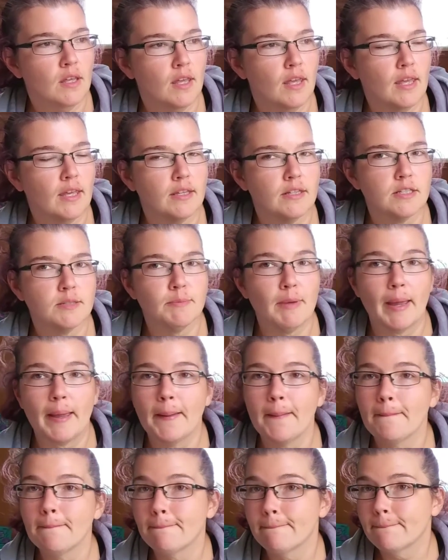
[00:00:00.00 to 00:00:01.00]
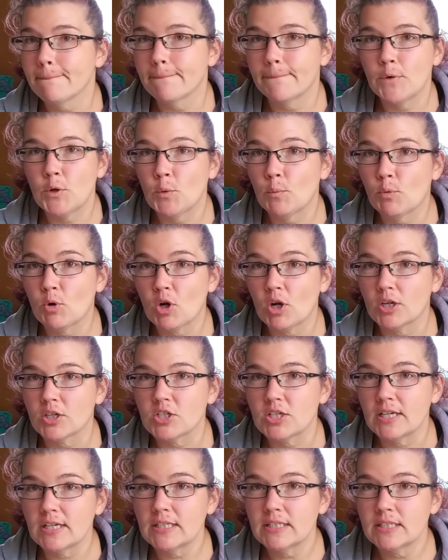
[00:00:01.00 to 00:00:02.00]
and my new
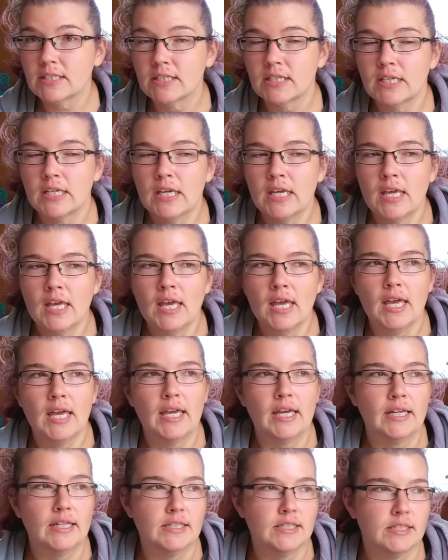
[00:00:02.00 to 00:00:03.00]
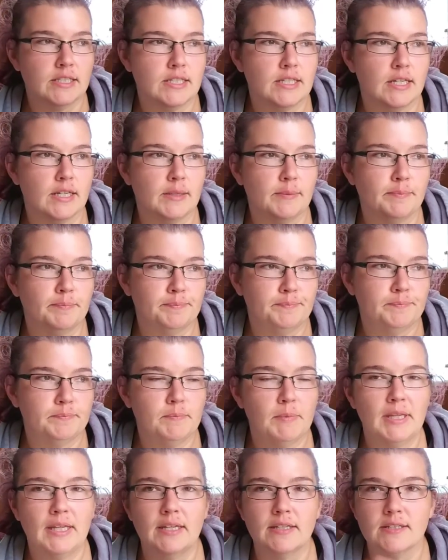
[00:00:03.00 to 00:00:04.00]
project. And
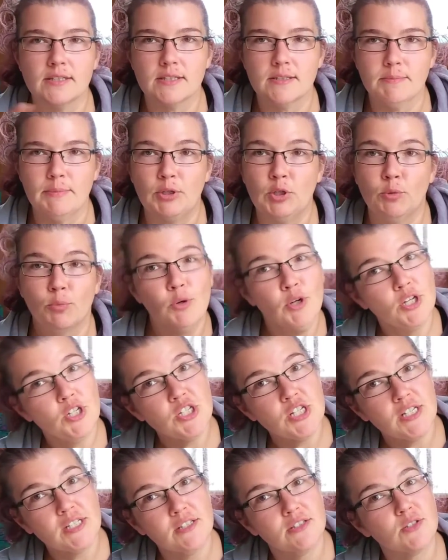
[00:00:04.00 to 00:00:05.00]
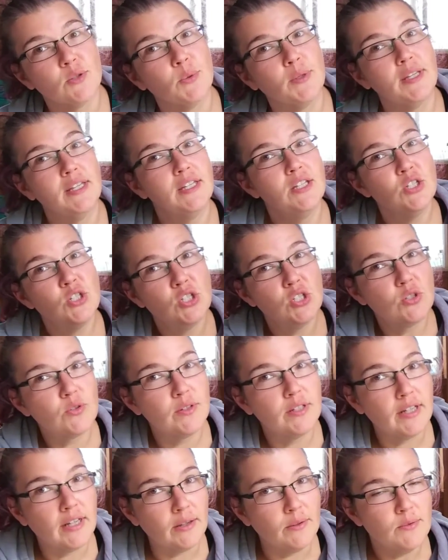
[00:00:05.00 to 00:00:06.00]
because my new project is going into the
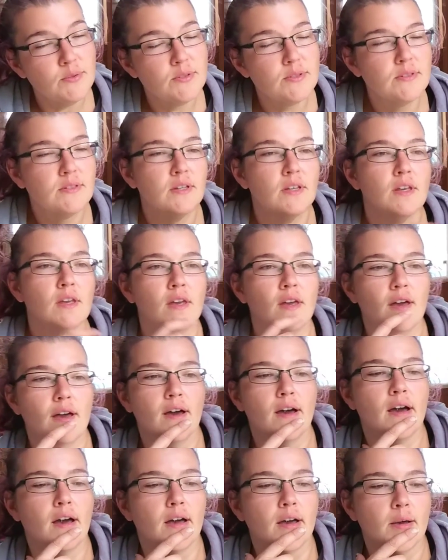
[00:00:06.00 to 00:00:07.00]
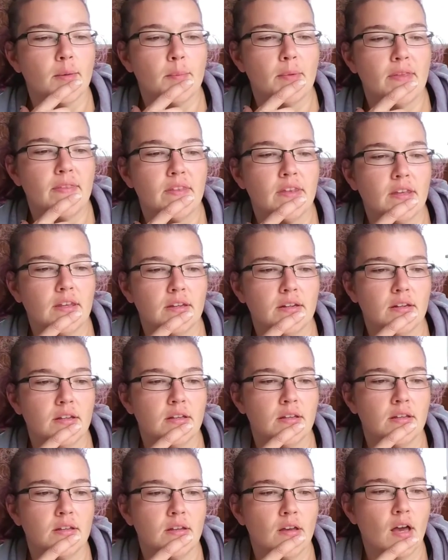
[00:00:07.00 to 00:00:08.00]
greenhouse. And then
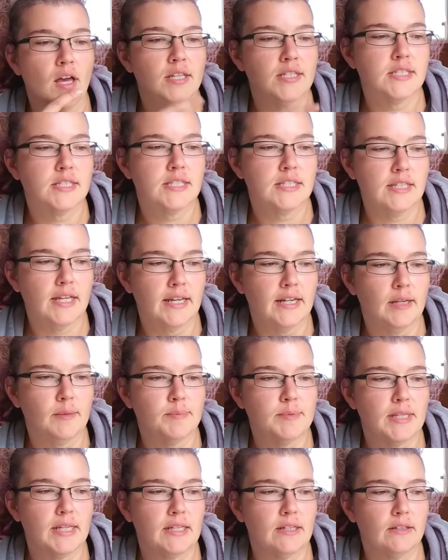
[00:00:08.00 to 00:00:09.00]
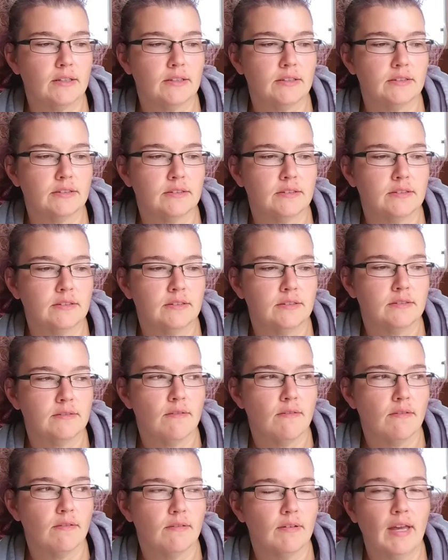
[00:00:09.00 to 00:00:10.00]
a slight update on
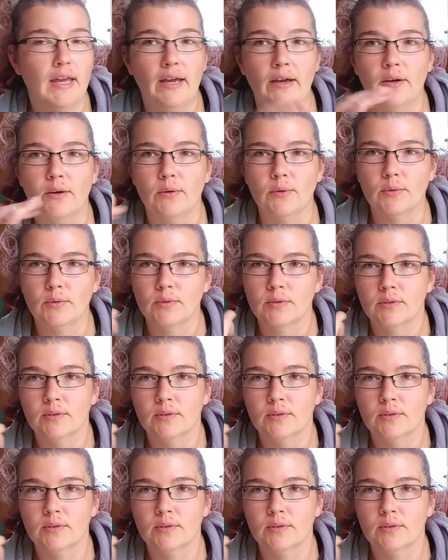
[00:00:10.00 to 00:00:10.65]
how